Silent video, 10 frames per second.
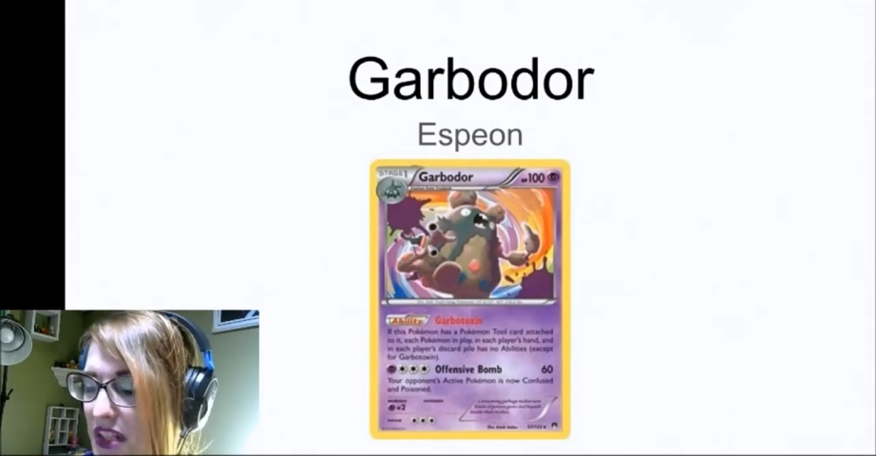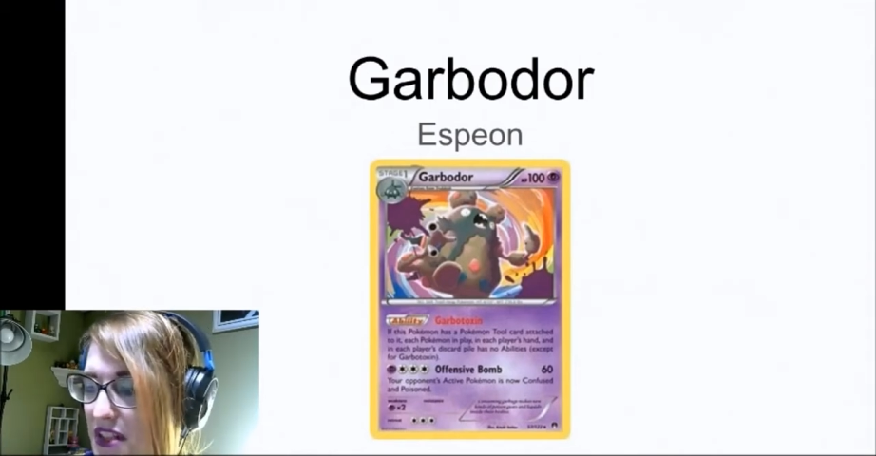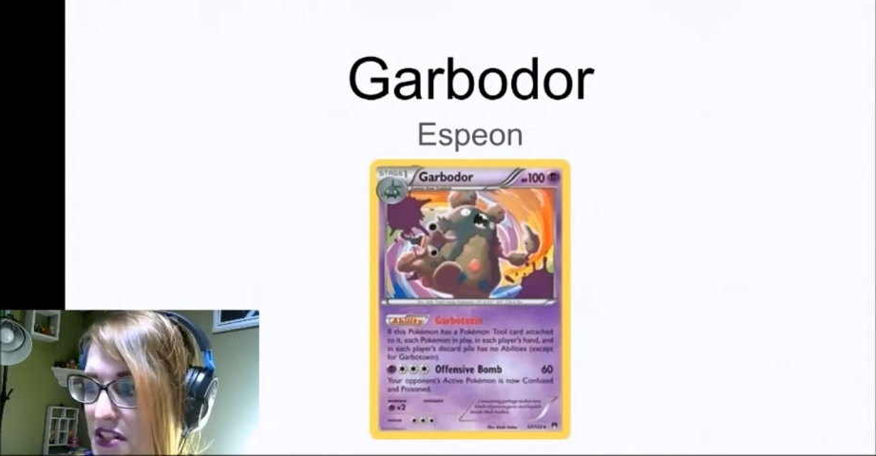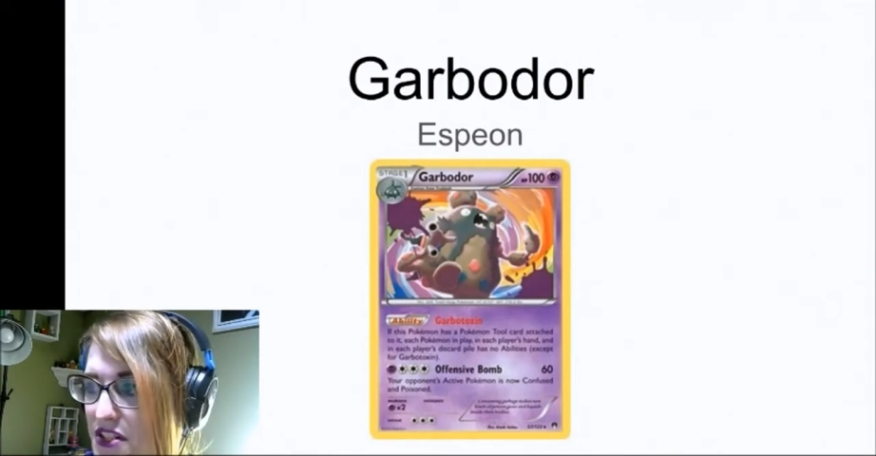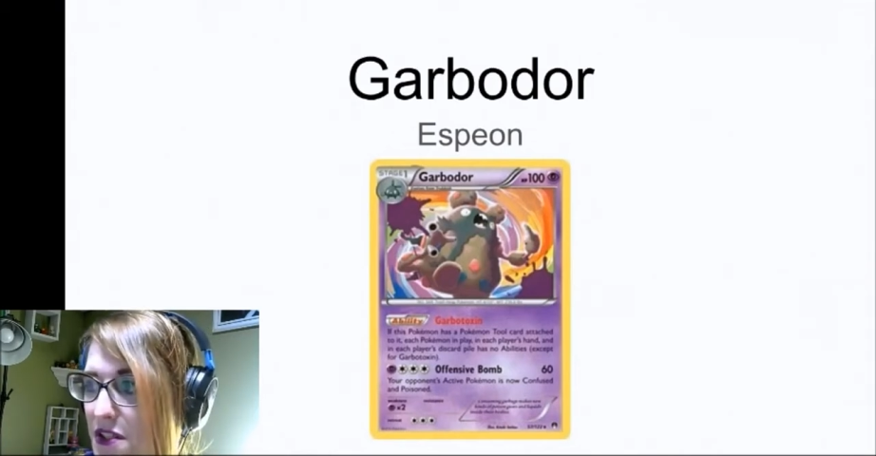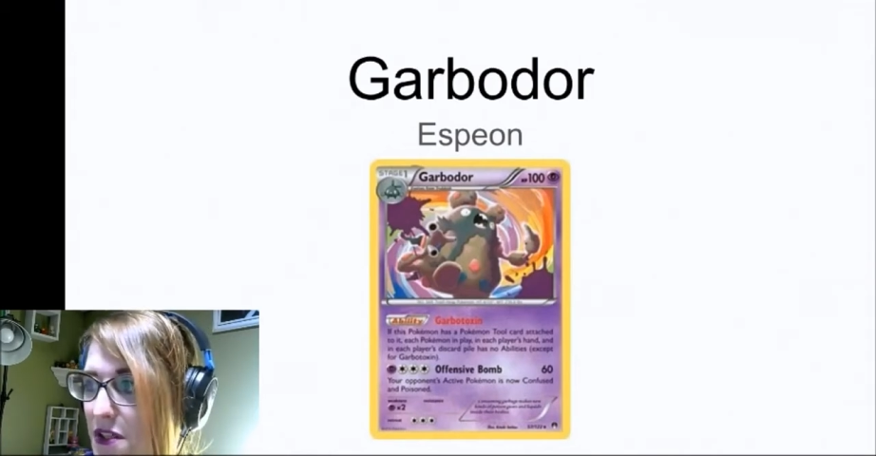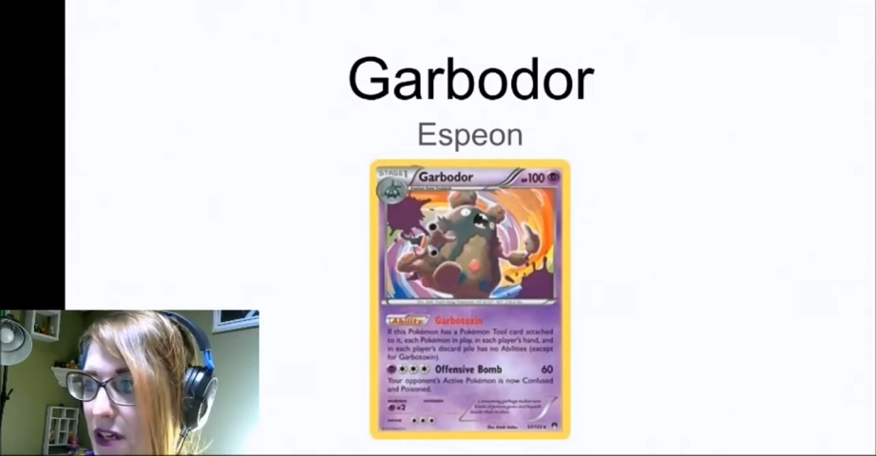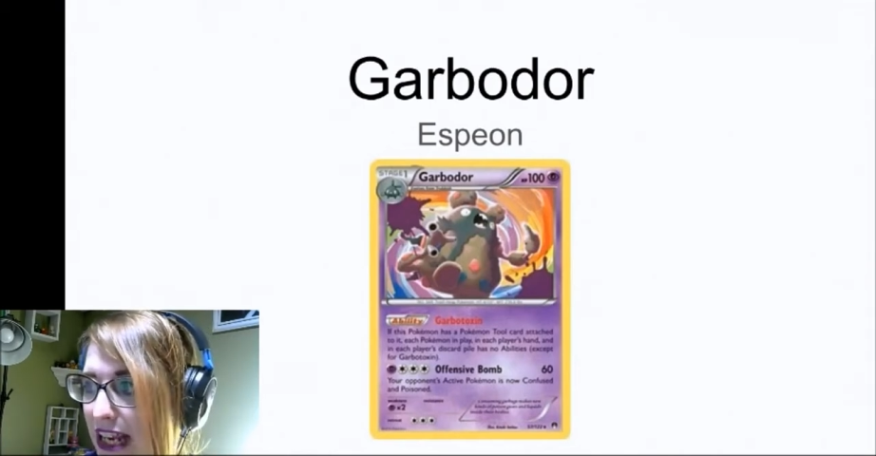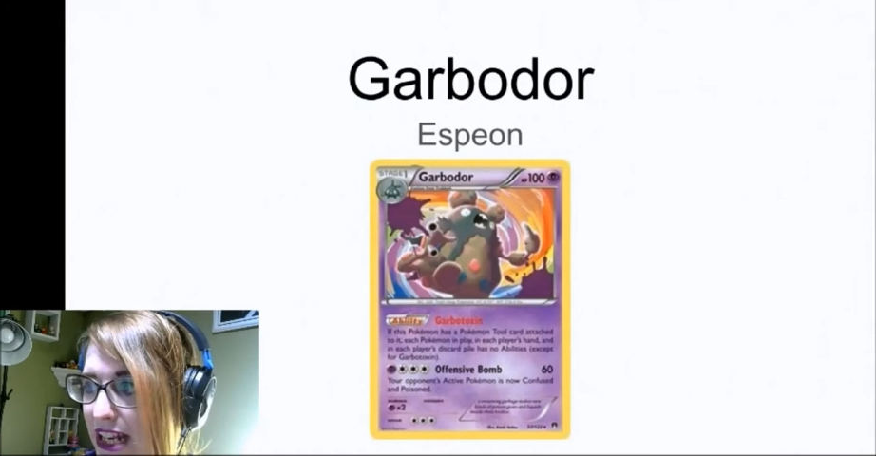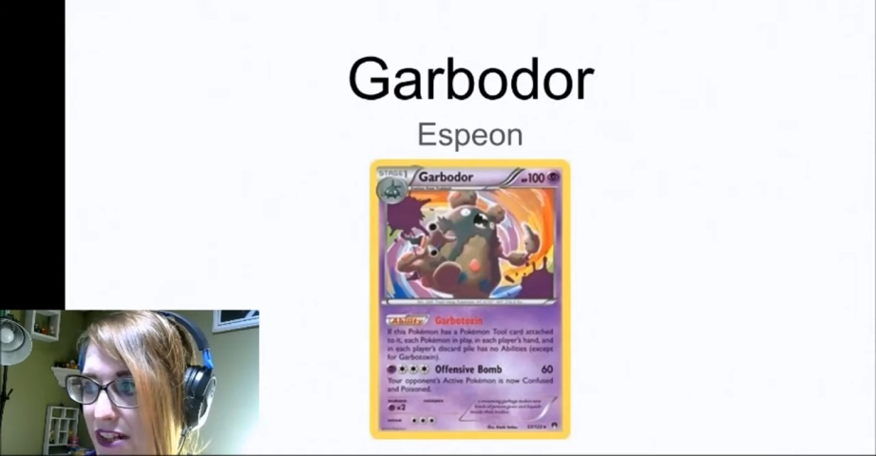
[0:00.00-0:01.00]
So
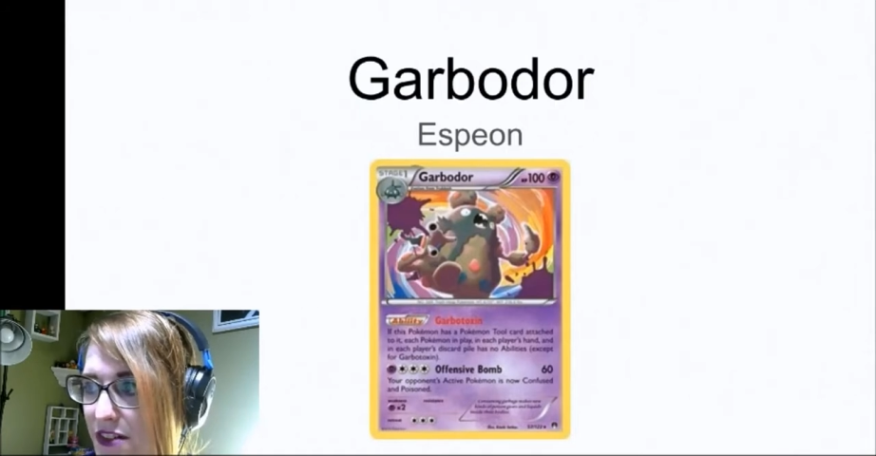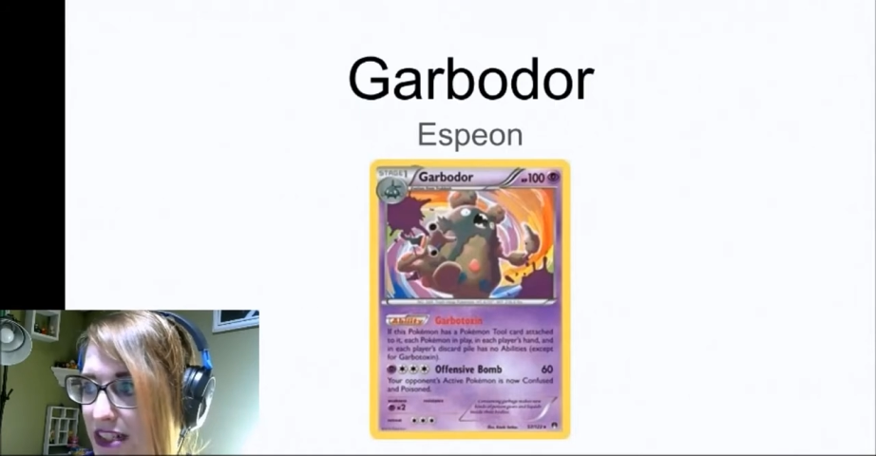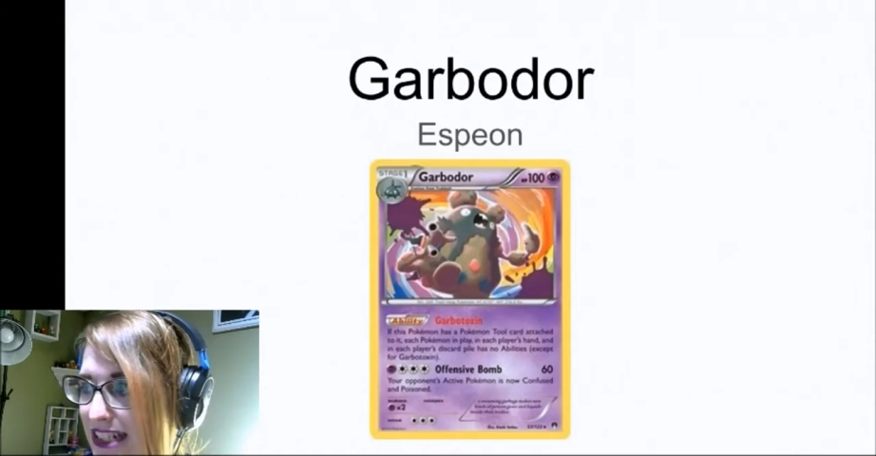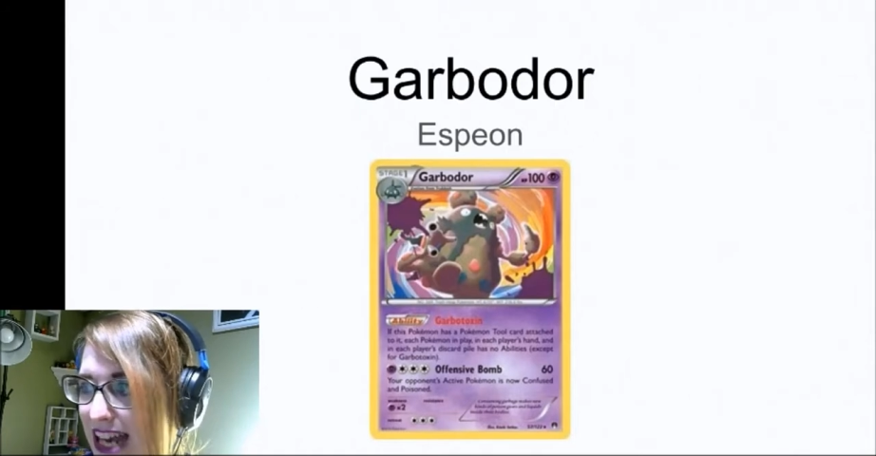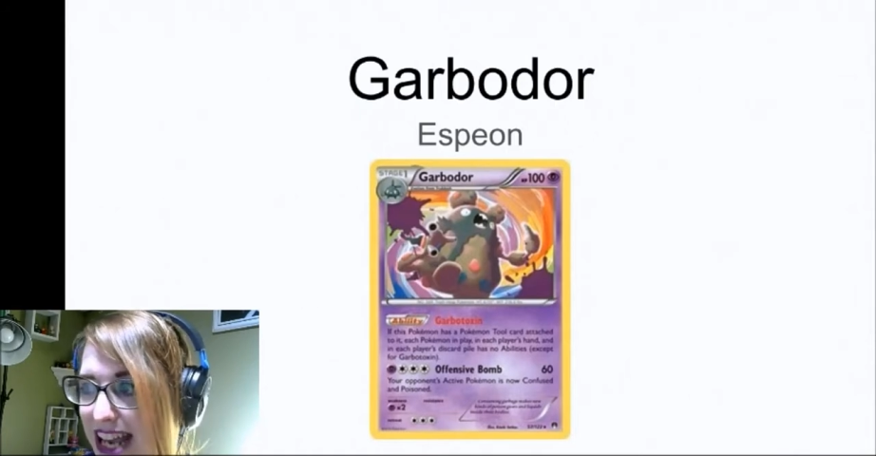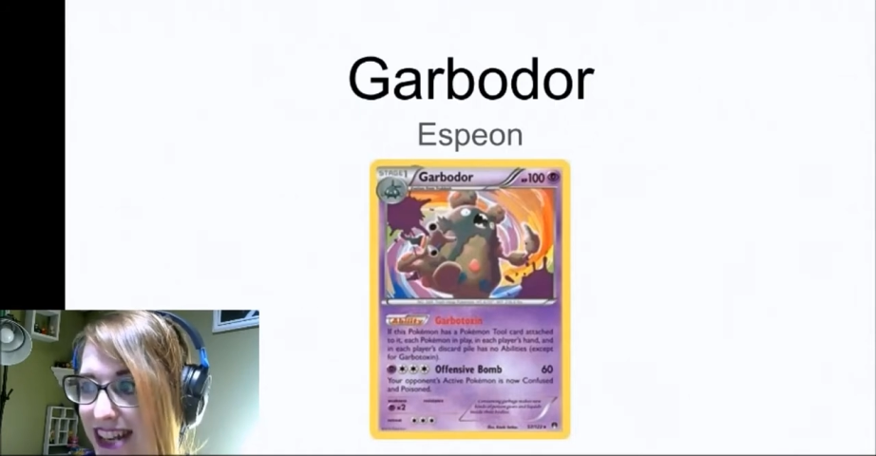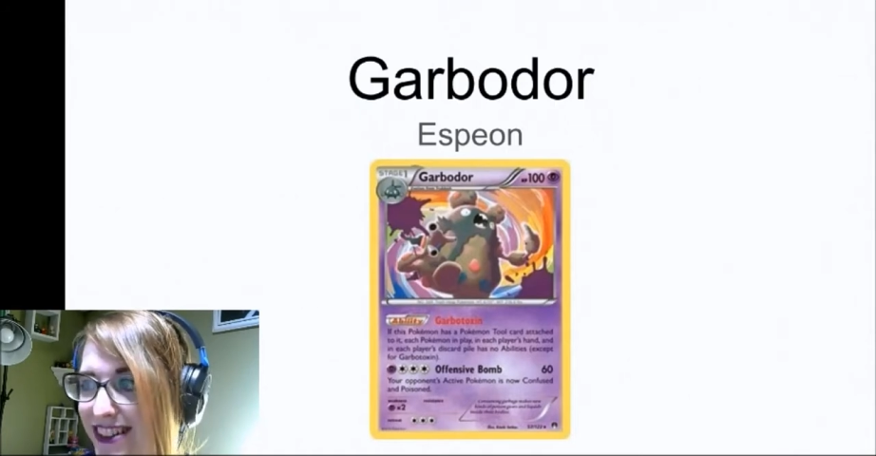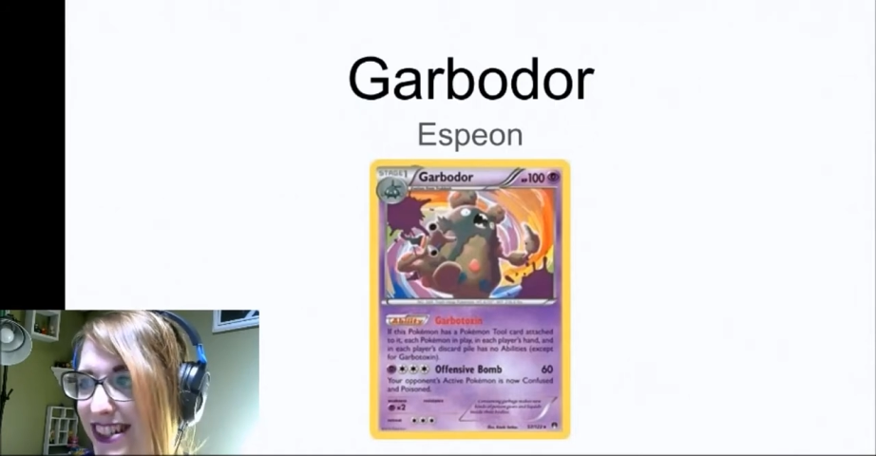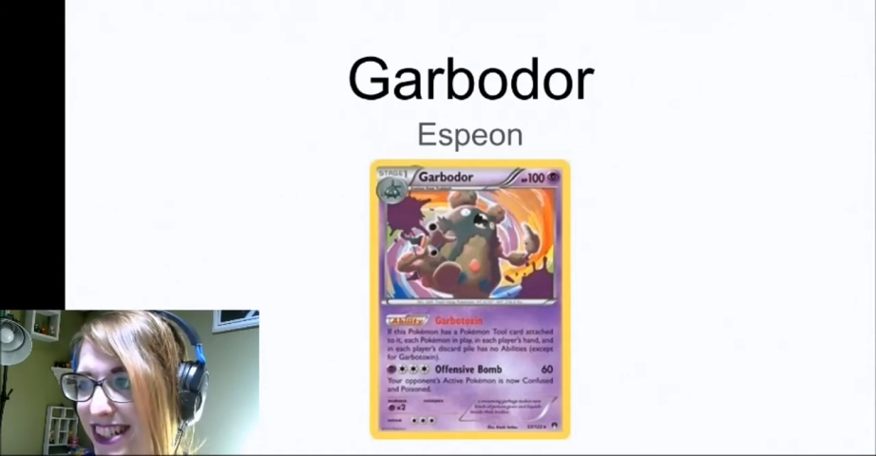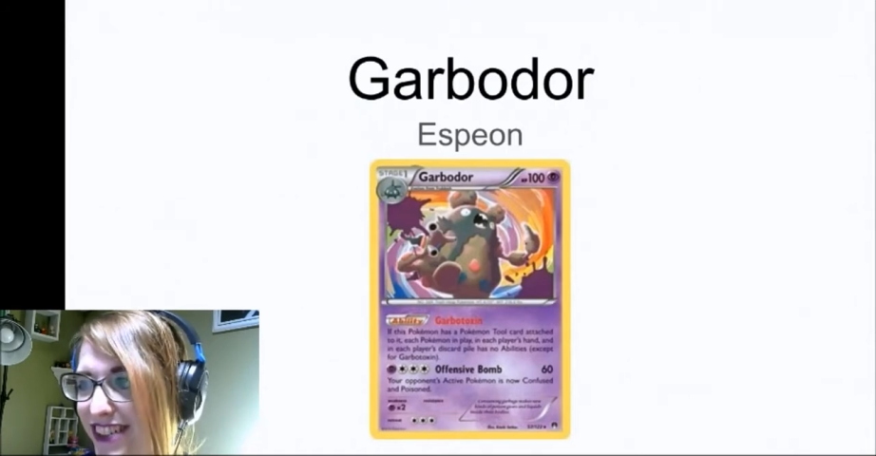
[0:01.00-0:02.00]
I
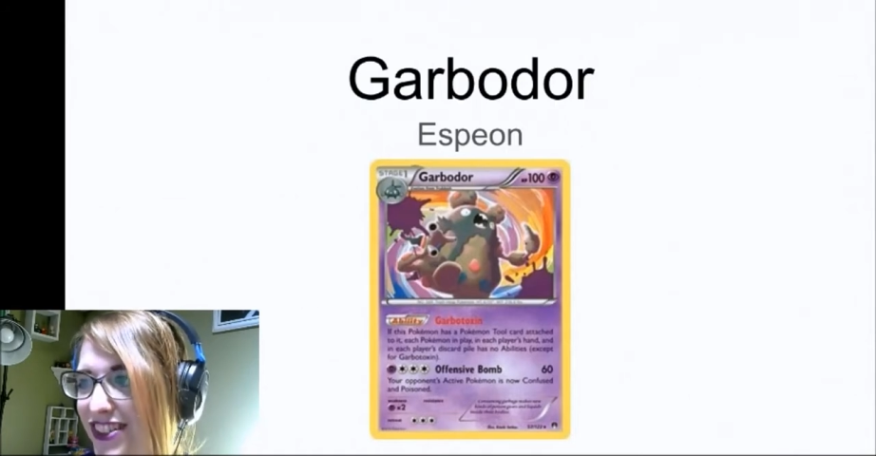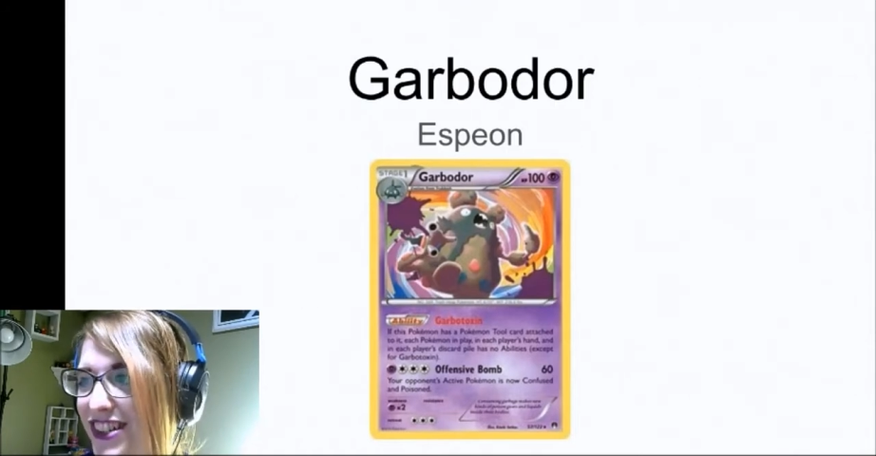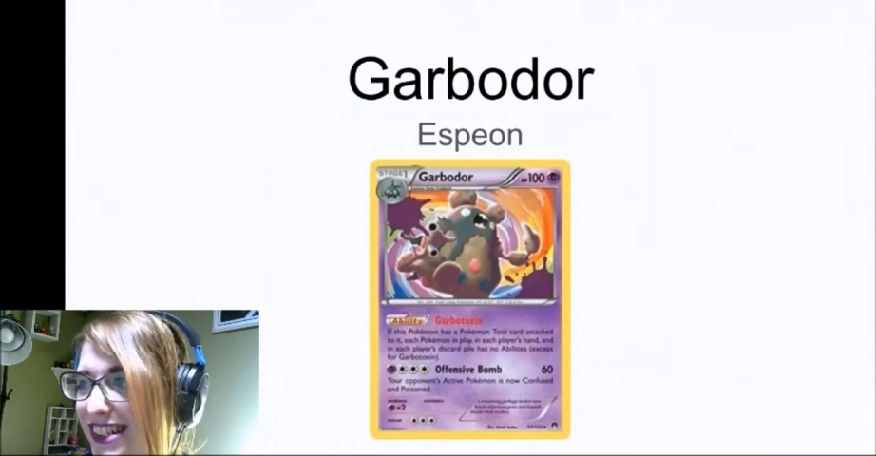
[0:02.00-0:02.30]
don't know.